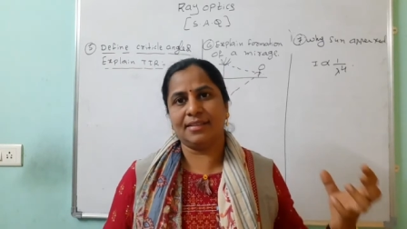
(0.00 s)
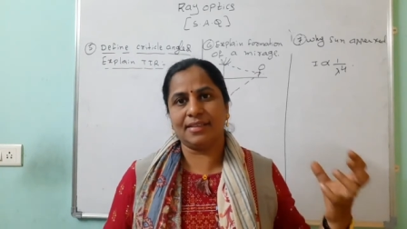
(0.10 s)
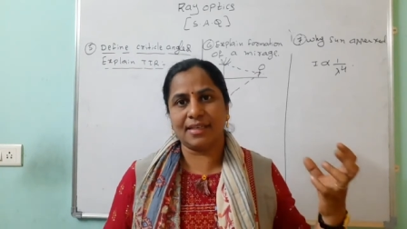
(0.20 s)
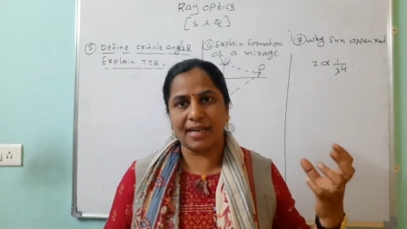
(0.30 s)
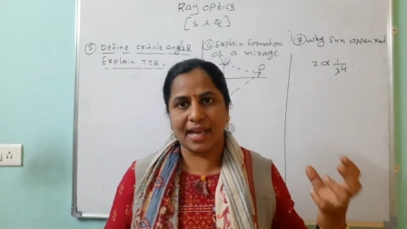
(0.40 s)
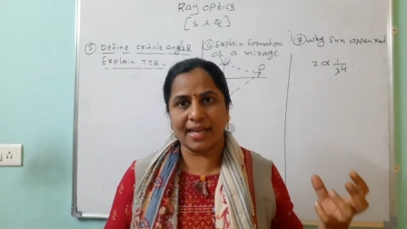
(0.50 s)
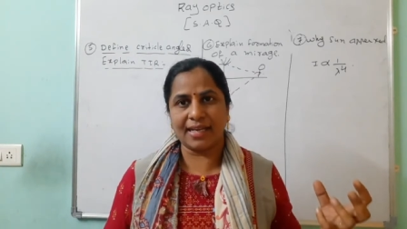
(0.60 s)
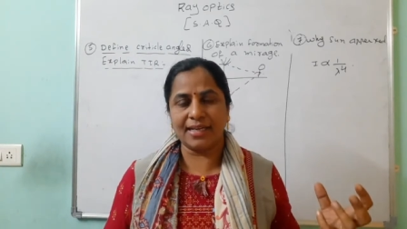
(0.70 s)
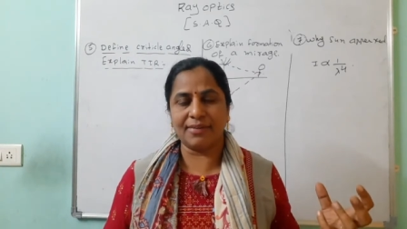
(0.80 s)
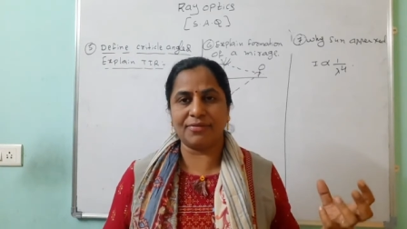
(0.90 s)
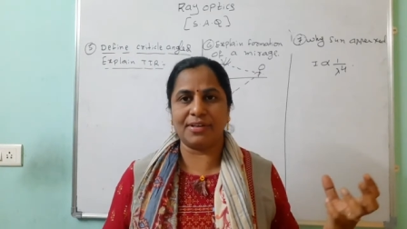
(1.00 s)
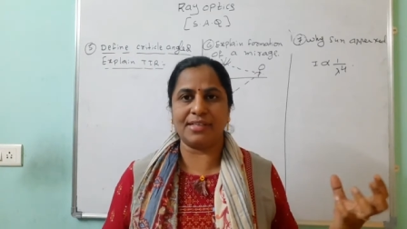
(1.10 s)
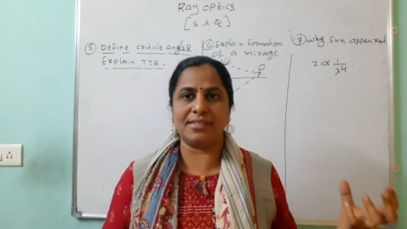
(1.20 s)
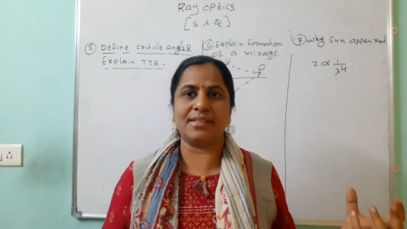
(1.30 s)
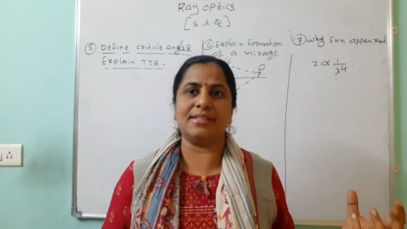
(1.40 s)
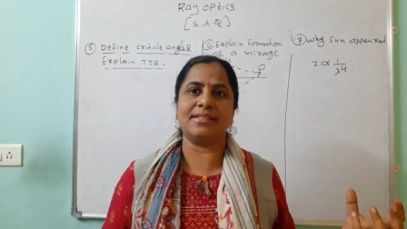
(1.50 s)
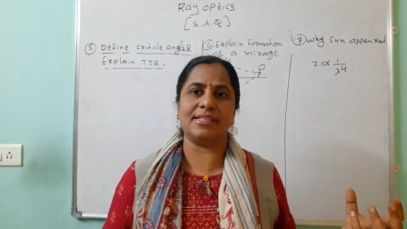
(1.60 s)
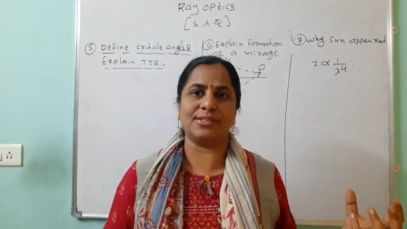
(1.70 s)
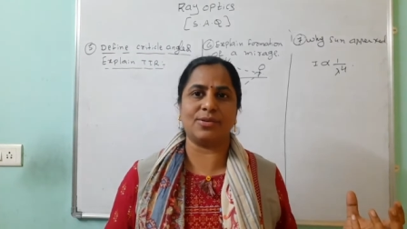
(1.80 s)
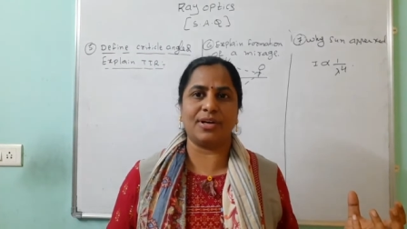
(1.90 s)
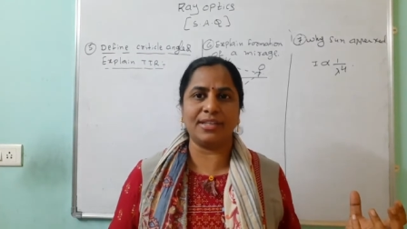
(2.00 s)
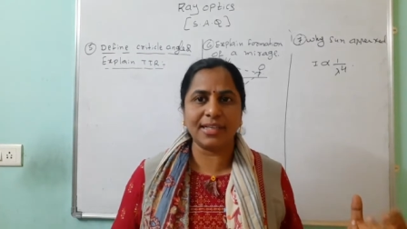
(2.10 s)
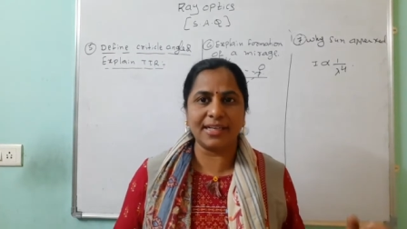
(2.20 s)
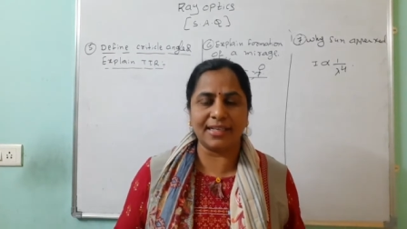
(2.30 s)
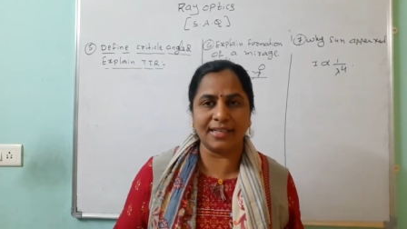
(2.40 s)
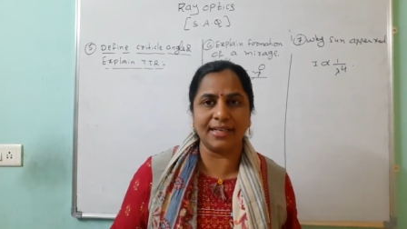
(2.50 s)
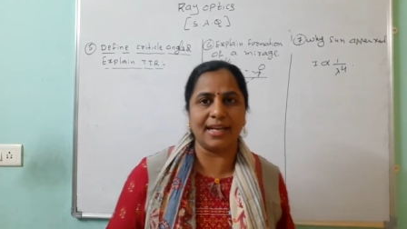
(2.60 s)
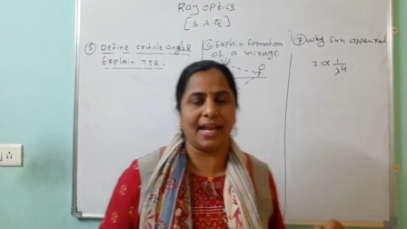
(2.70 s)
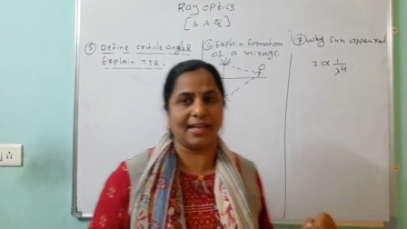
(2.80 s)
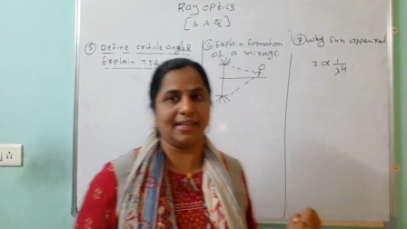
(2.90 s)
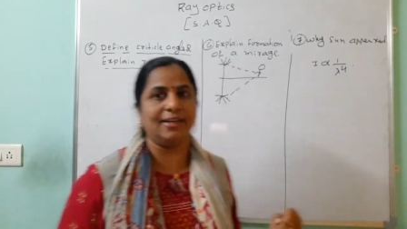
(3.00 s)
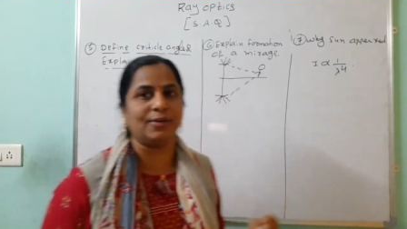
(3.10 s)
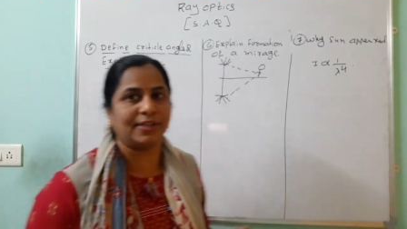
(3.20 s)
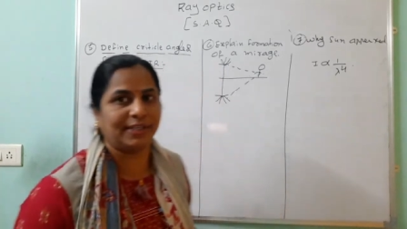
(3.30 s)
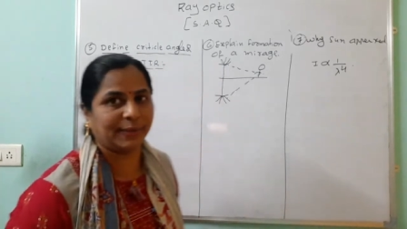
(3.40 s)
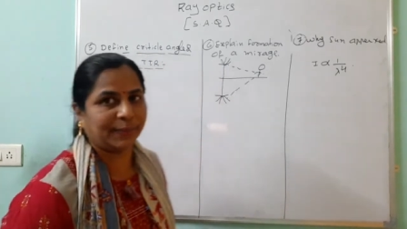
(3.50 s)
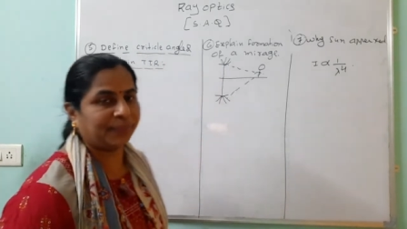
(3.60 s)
That angle of incidence is called the critical angle. Look here.